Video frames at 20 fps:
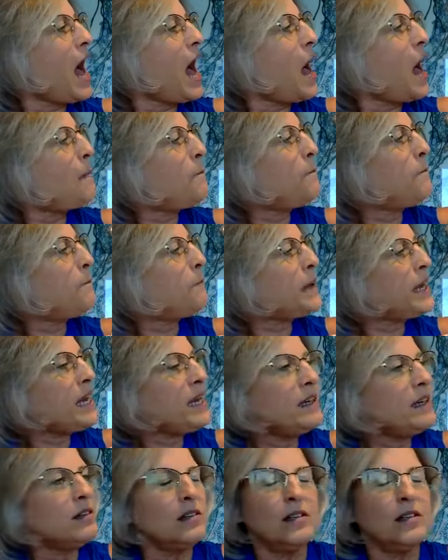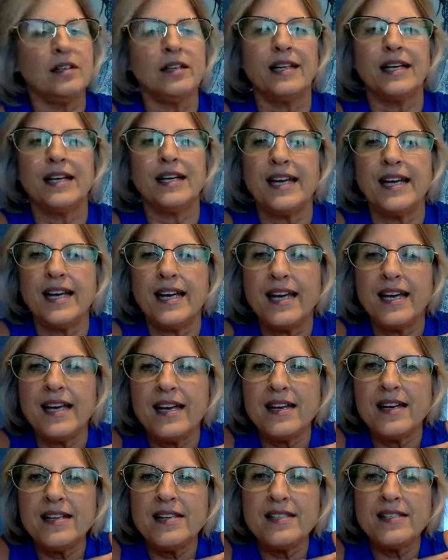A beetle
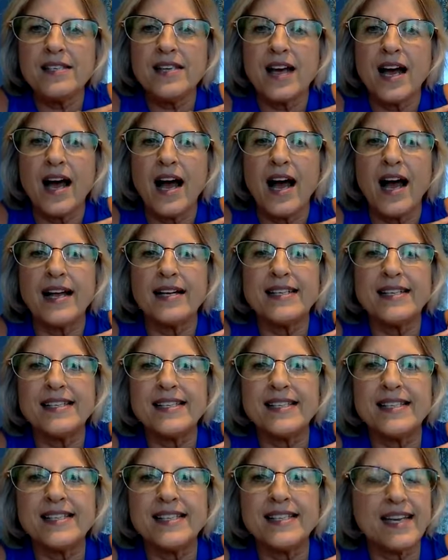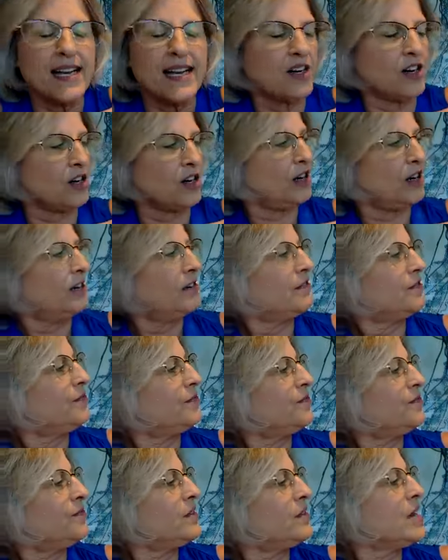is a digger.
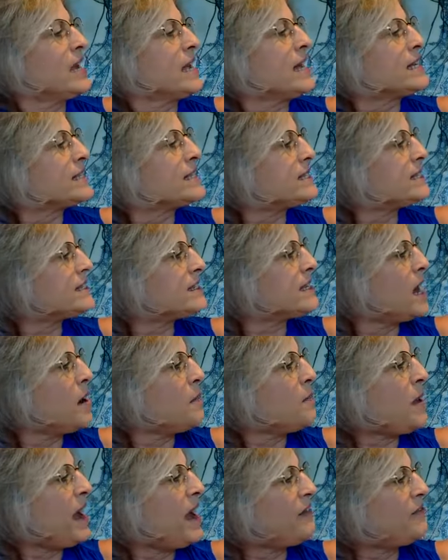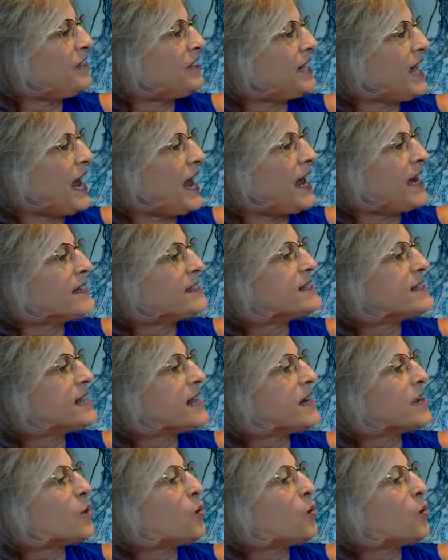Some have legs that